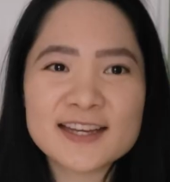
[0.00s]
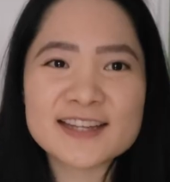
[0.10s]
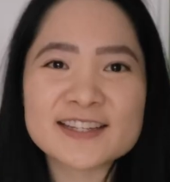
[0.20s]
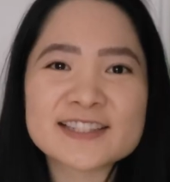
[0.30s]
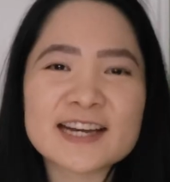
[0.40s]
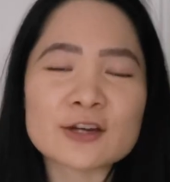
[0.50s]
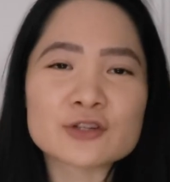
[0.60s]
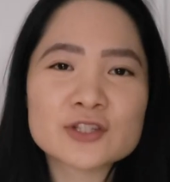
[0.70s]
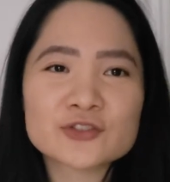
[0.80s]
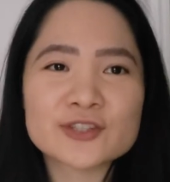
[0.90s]
And I
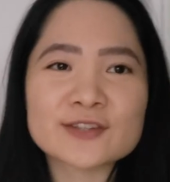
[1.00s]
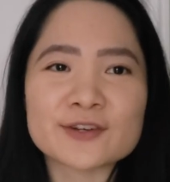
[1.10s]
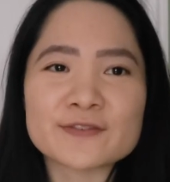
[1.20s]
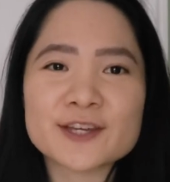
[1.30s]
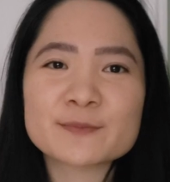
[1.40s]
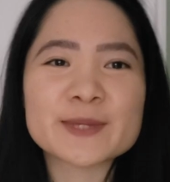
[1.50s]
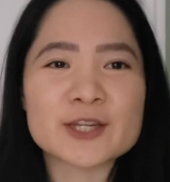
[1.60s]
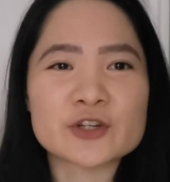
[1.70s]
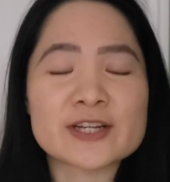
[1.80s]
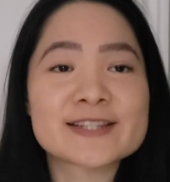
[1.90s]
also really love the
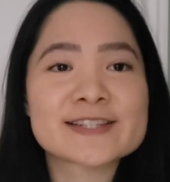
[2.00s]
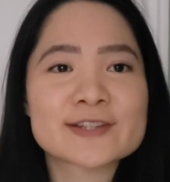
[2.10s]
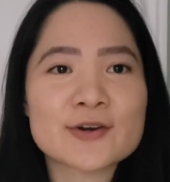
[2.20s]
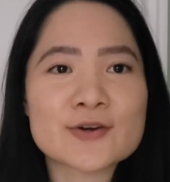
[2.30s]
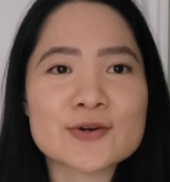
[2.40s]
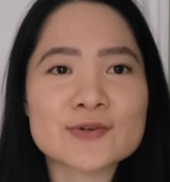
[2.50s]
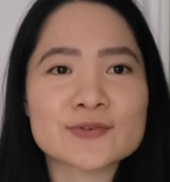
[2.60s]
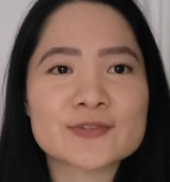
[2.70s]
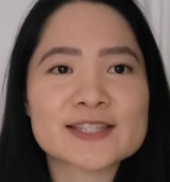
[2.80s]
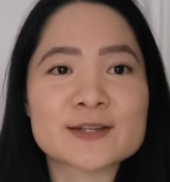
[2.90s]
appearance of
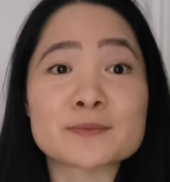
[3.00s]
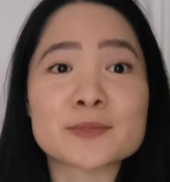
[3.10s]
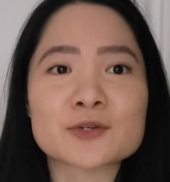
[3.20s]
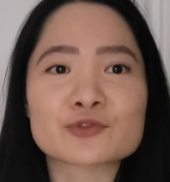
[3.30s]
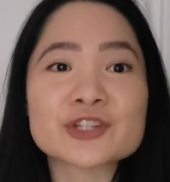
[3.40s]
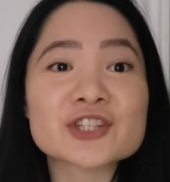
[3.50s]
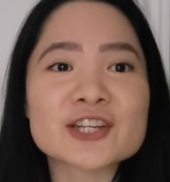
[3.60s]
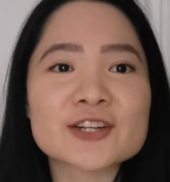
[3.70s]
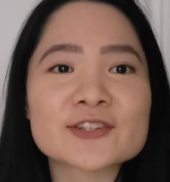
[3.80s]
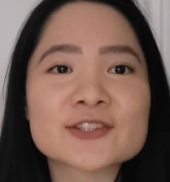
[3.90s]
some creature
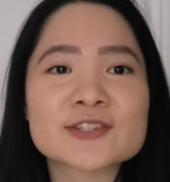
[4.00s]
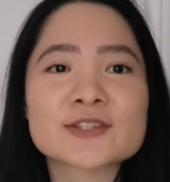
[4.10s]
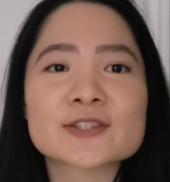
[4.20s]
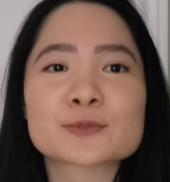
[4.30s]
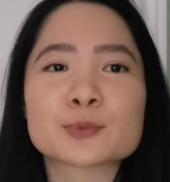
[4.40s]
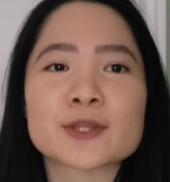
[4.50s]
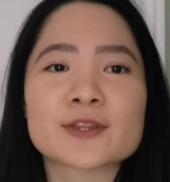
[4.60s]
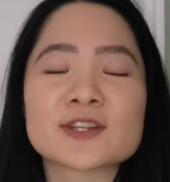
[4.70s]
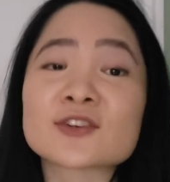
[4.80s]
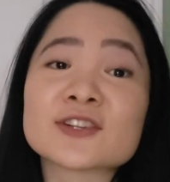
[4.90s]
characters with
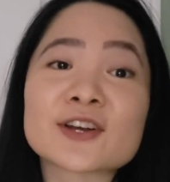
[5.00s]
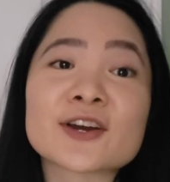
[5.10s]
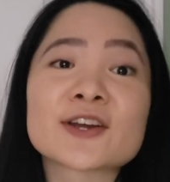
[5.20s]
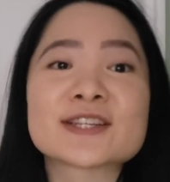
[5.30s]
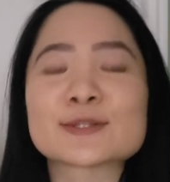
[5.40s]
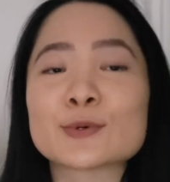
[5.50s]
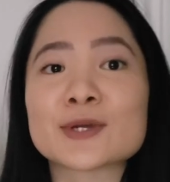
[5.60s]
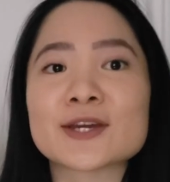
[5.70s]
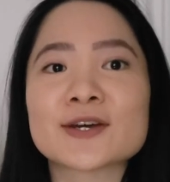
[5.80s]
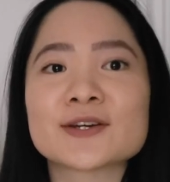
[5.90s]
Nikolai,
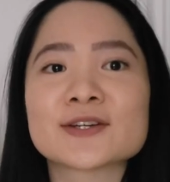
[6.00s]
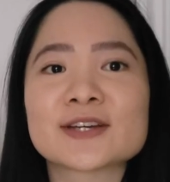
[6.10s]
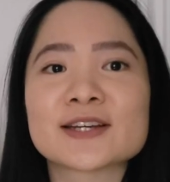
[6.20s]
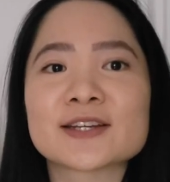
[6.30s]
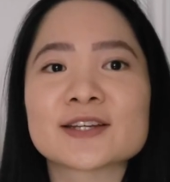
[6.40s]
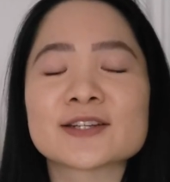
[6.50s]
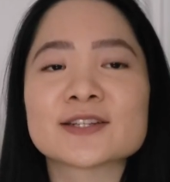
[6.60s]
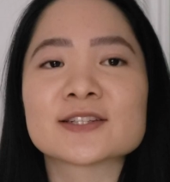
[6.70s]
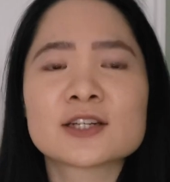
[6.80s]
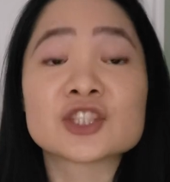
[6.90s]
Zoya,
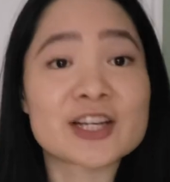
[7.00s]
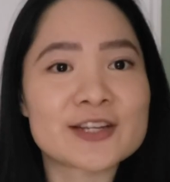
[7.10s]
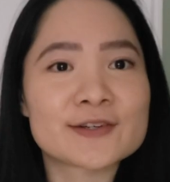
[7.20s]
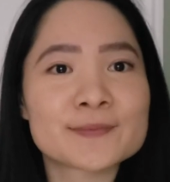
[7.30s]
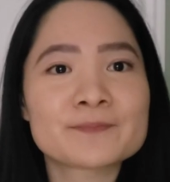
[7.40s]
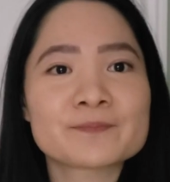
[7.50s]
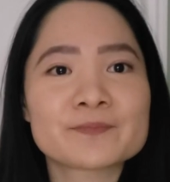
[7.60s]
and Genya.